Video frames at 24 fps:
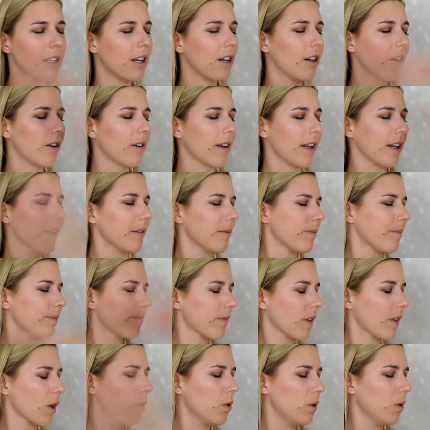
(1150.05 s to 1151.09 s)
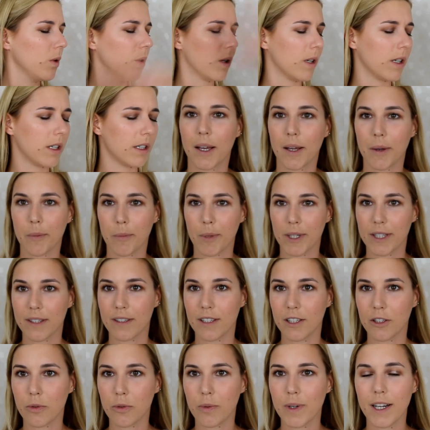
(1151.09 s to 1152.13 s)
Okay, whew. But
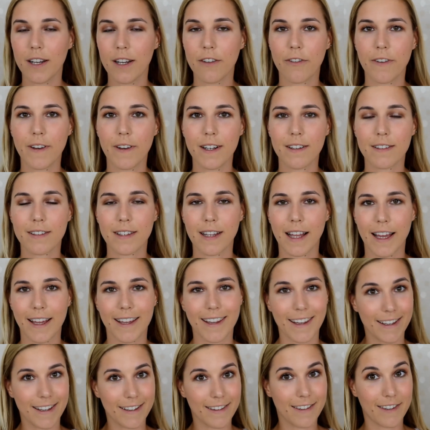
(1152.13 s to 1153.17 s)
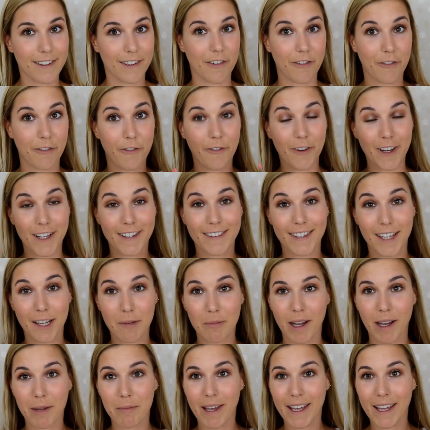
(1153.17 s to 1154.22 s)
it really feels like it's fixing
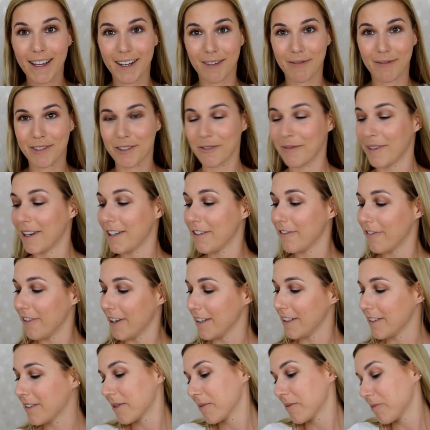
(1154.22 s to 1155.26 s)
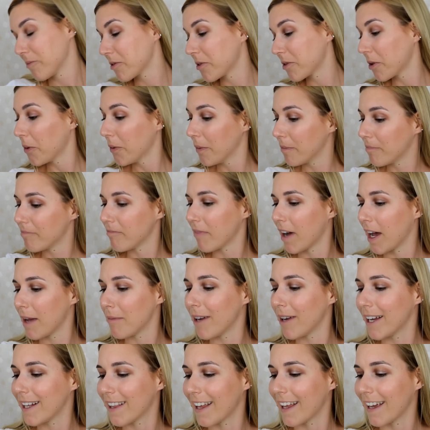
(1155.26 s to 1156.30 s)
my makeup to my face, so I
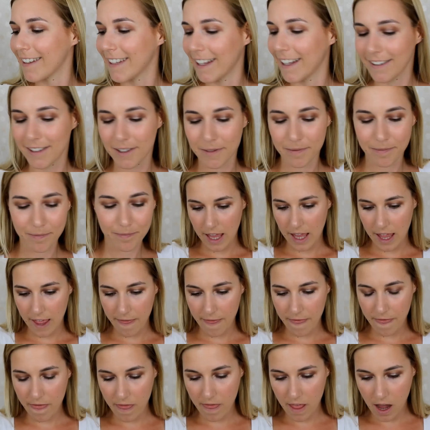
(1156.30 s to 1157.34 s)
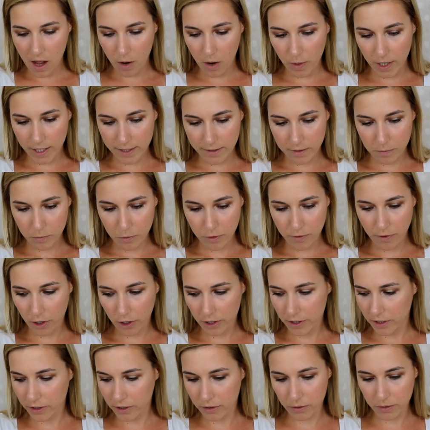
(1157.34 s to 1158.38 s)
might like that. And now let's move
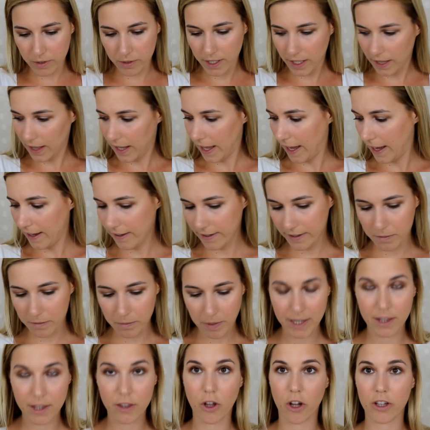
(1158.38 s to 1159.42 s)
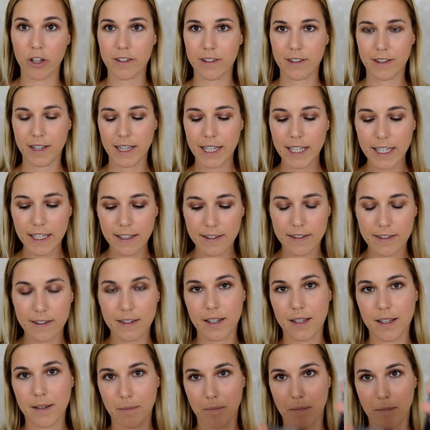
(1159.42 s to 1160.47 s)
on to the last but not
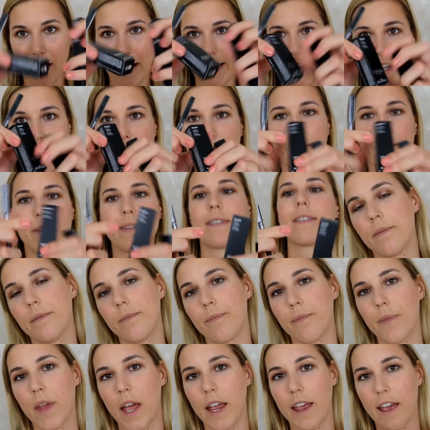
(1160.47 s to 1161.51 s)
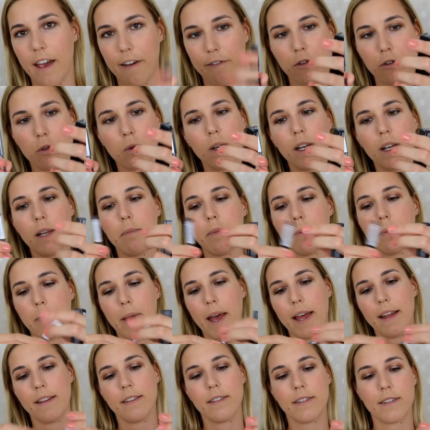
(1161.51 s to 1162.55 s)
least, my lips. I have two lip
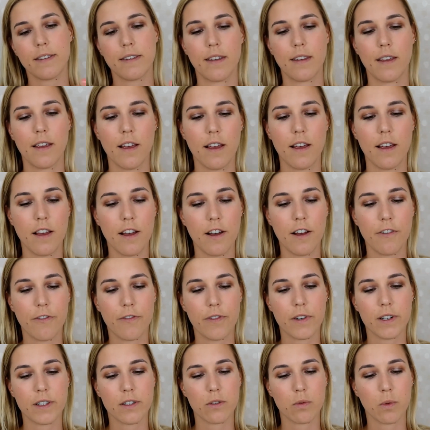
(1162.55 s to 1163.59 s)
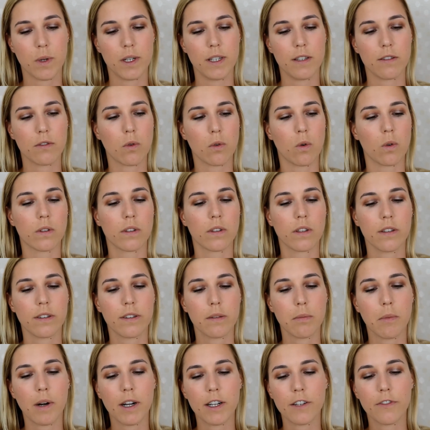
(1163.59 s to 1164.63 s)
pens. First one is called
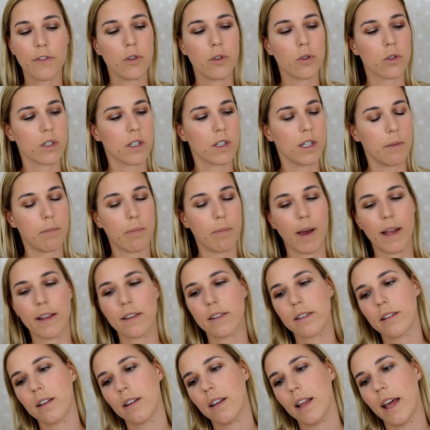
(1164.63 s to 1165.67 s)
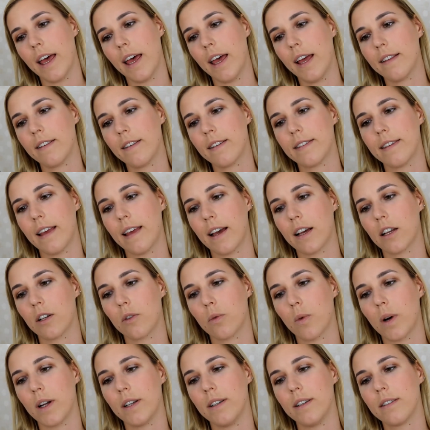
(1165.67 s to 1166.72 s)
Smart Fusion Lip Pencil and the
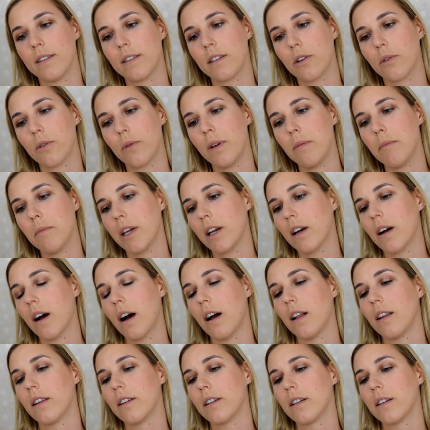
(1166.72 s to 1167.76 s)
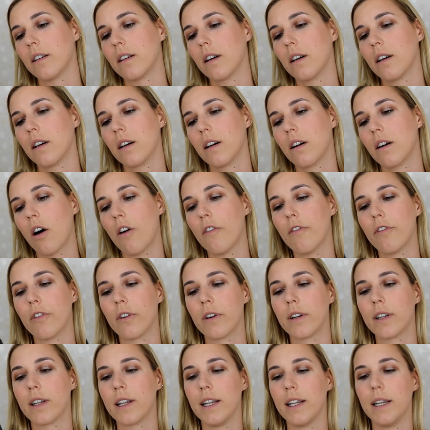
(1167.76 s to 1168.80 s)
second one is Creamy Color
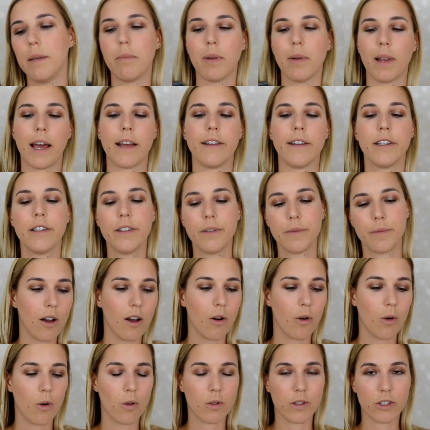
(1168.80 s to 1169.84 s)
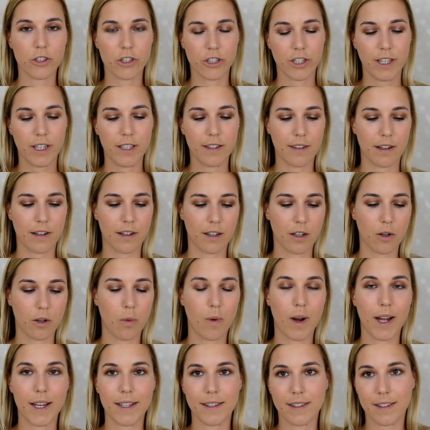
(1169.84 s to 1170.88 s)
Comfort Lip Liner. All the shades are
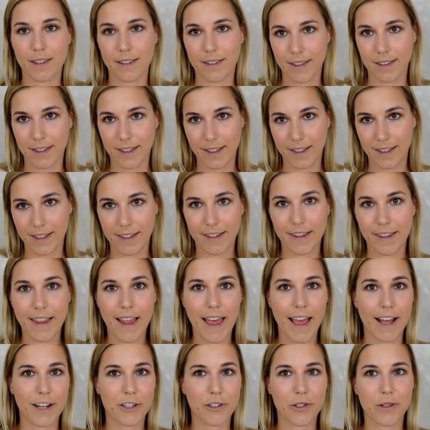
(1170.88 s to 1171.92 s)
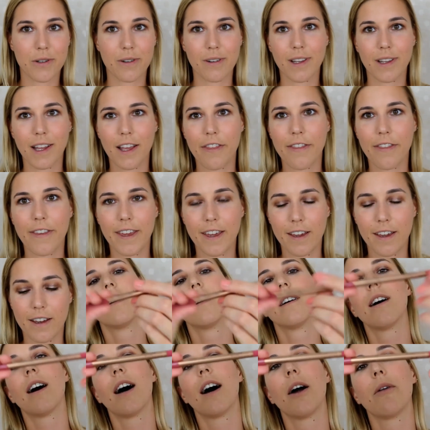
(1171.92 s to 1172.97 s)
quite natural, I think.
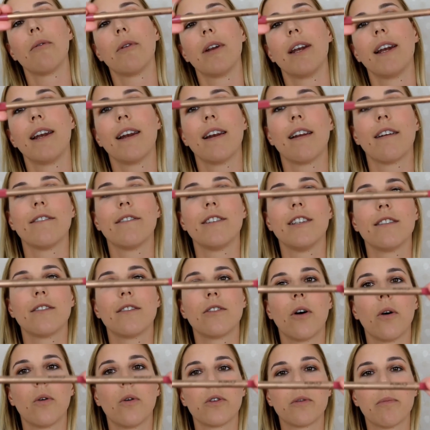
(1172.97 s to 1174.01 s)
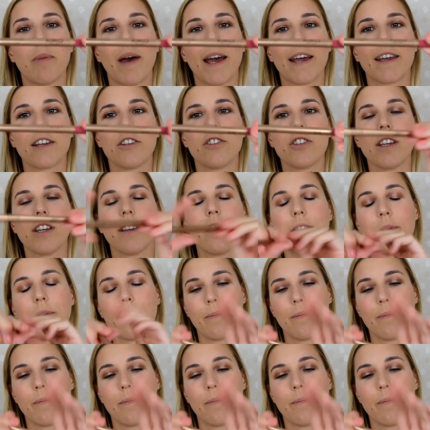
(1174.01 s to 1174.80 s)
I really love this gold packaging.